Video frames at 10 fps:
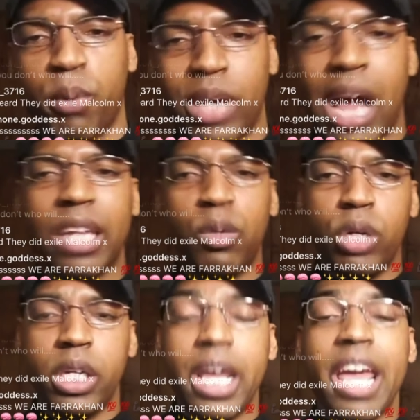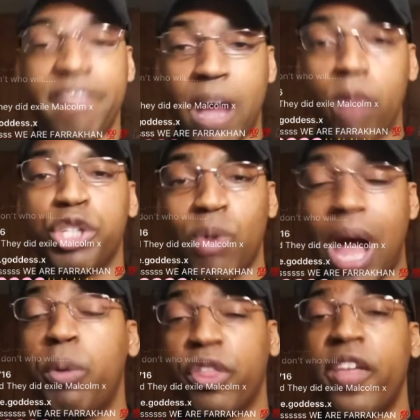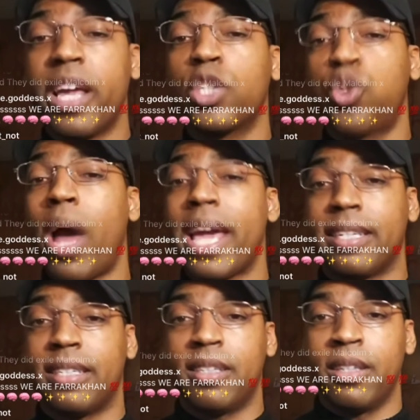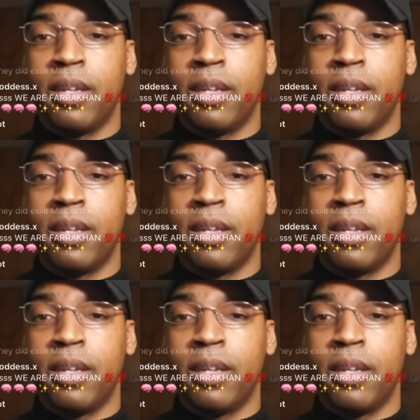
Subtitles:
in Hollywood, if I was you, I would think twice